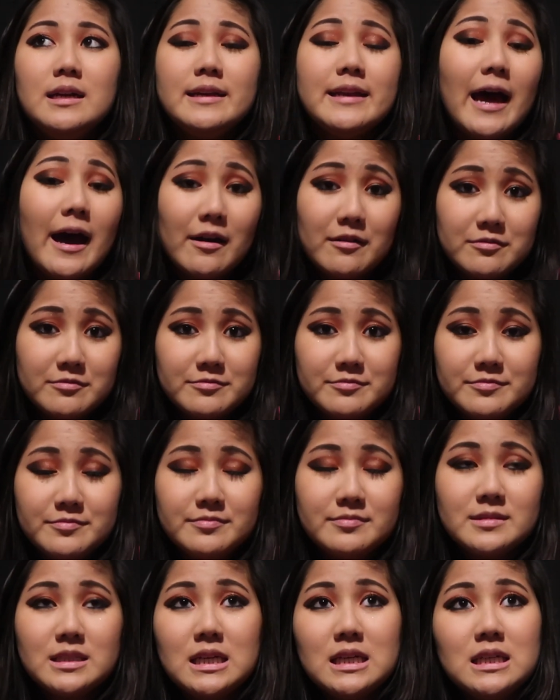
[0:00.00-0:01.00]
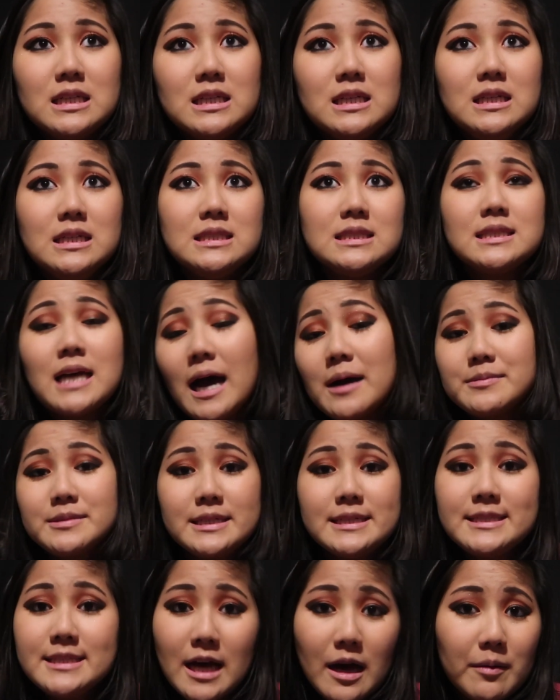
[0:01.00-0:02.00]
Now, Tom
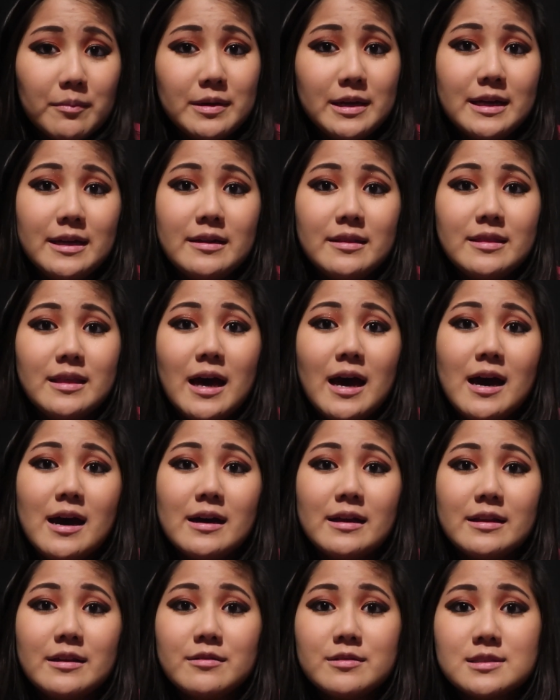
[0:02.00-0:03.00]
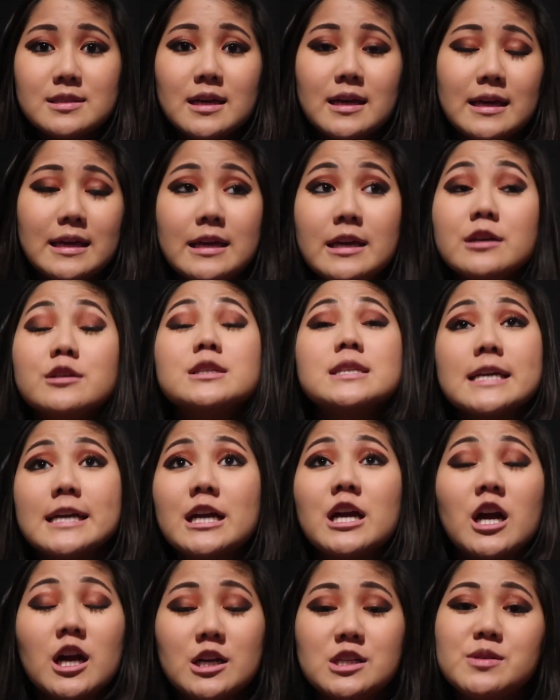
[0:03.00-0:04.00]
did tell me that he was
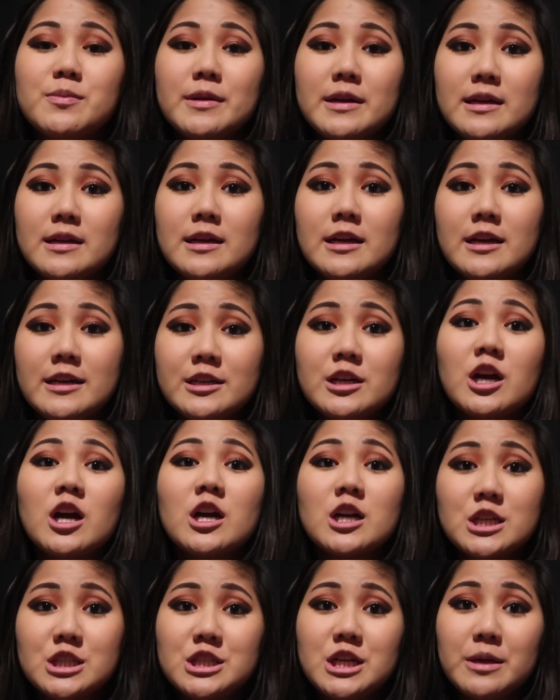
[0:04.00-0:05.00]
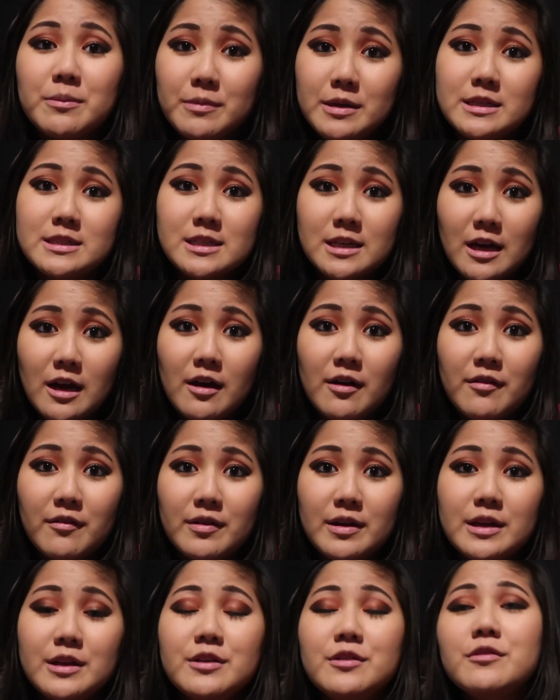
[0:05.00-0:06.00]
encouraging me to go.
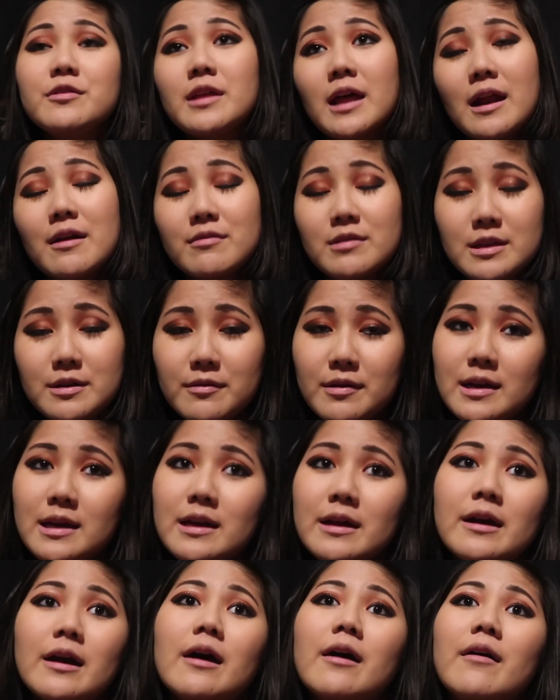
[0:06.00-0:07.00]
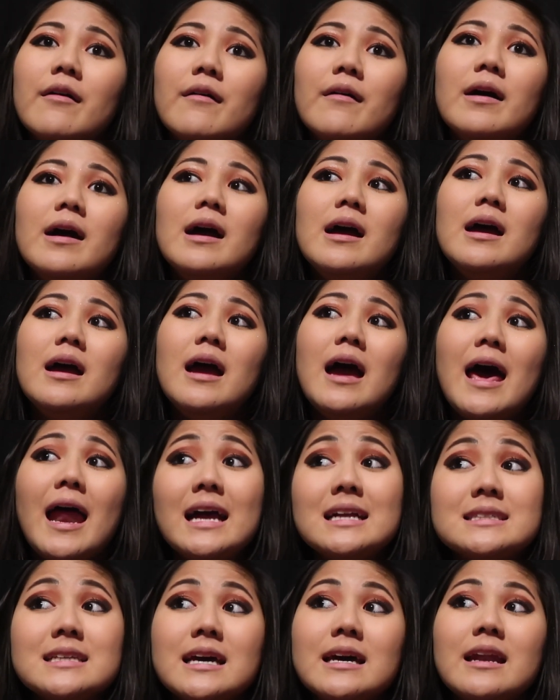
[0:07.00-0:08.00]
He knew that I really wanted to go,
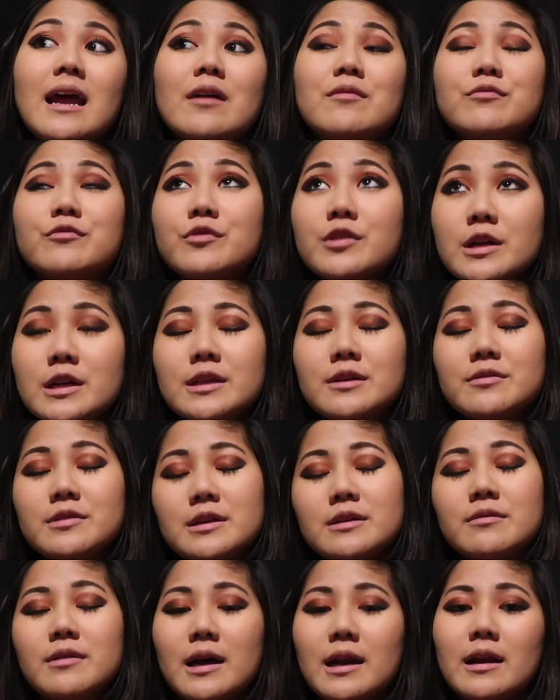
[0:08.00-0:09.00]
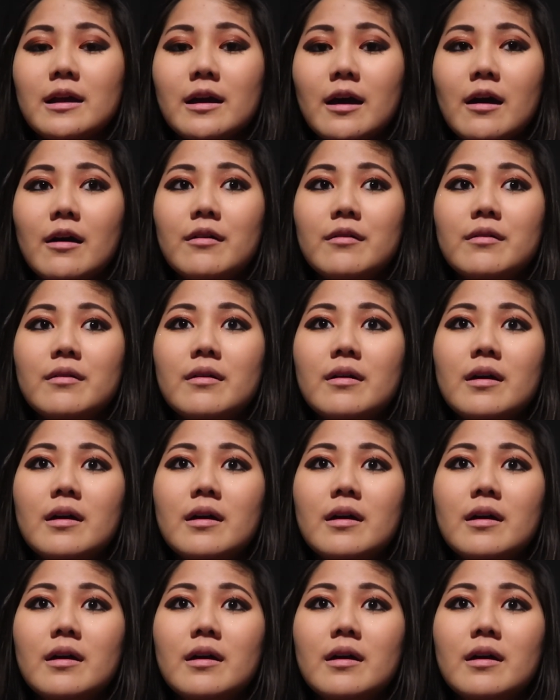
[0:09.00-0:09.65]
and I did. I really, really wanted to go.